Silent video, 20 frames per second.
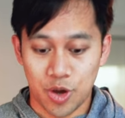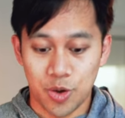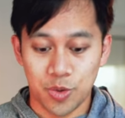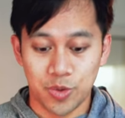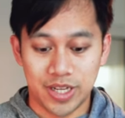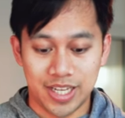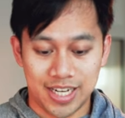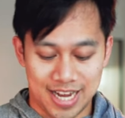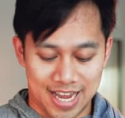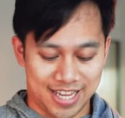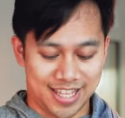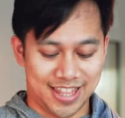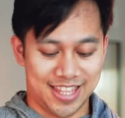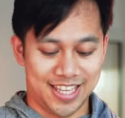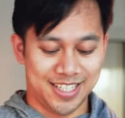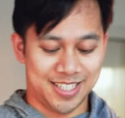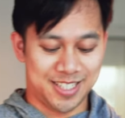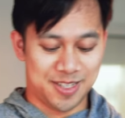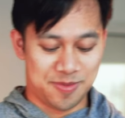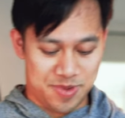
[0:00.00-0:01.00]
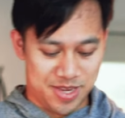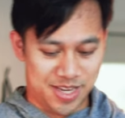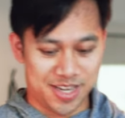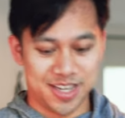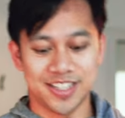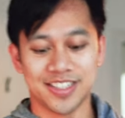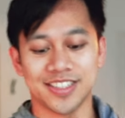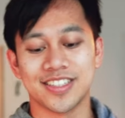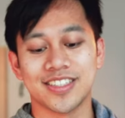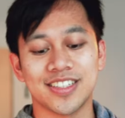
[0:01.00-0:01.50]
it like this
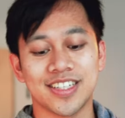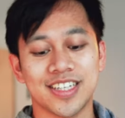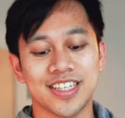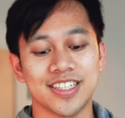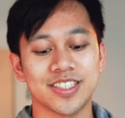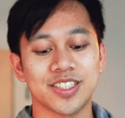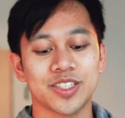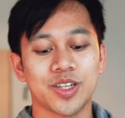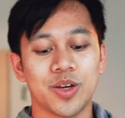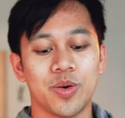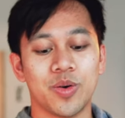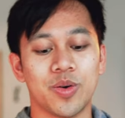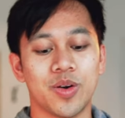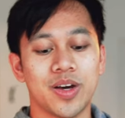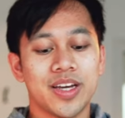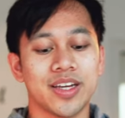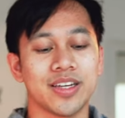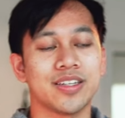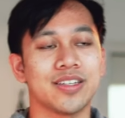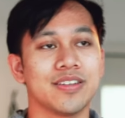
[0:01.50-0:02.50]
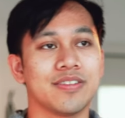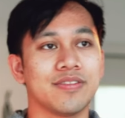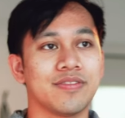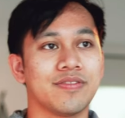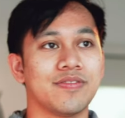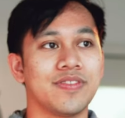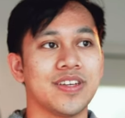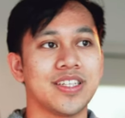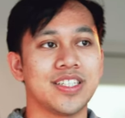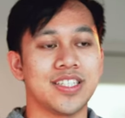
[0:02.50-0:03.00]
because it's quite
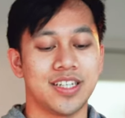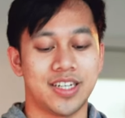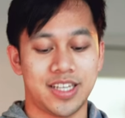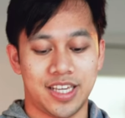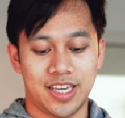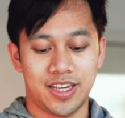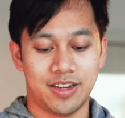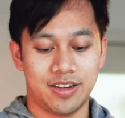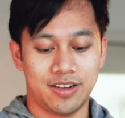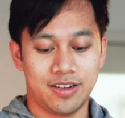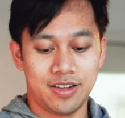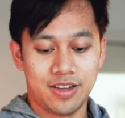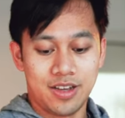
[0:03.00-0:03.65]
fitted here.